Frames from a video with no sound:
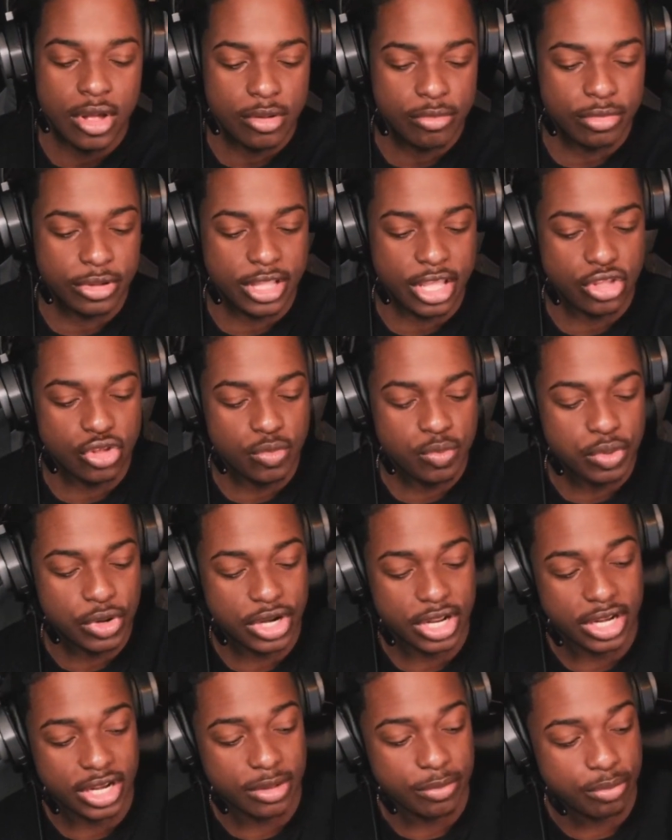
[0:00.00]
But then you
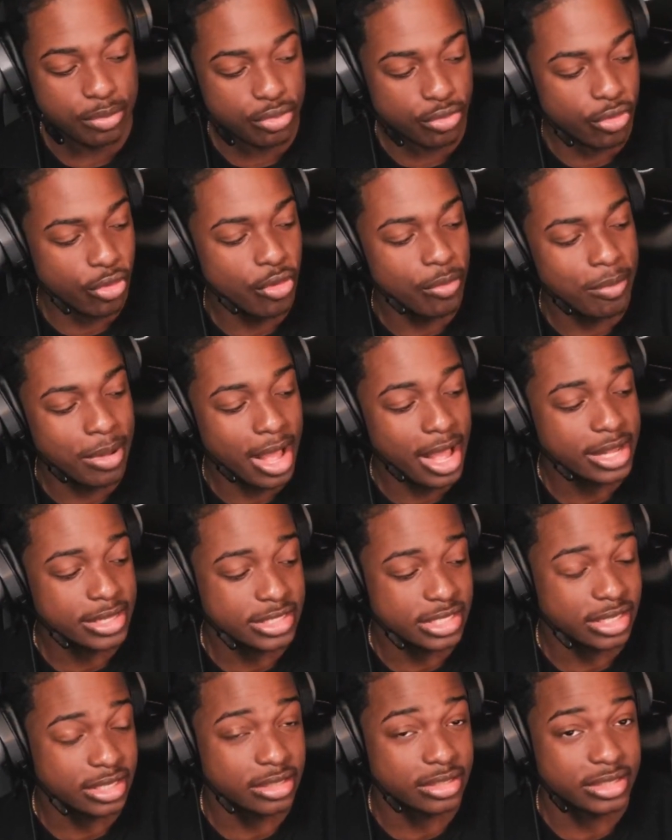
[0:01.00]
put it in pro
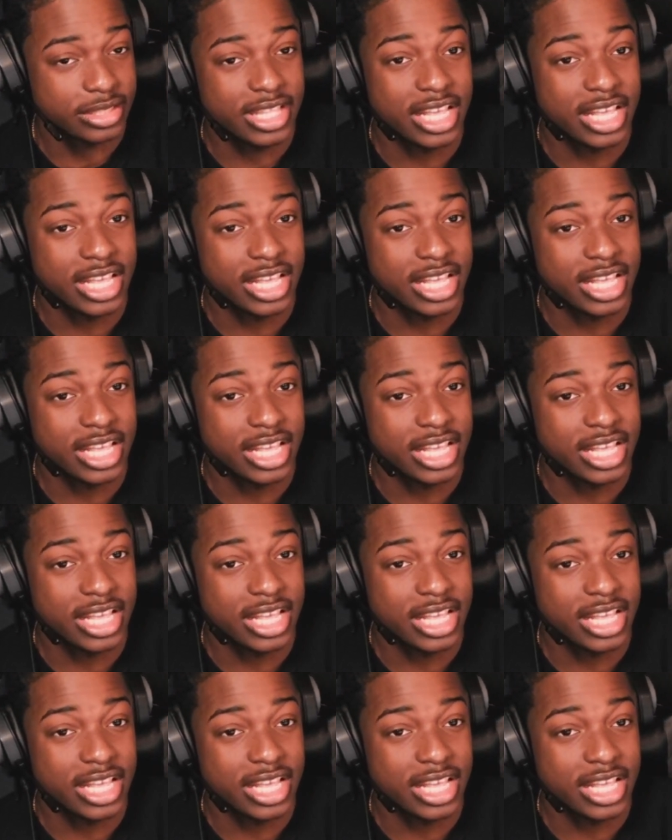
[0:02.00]
boxing.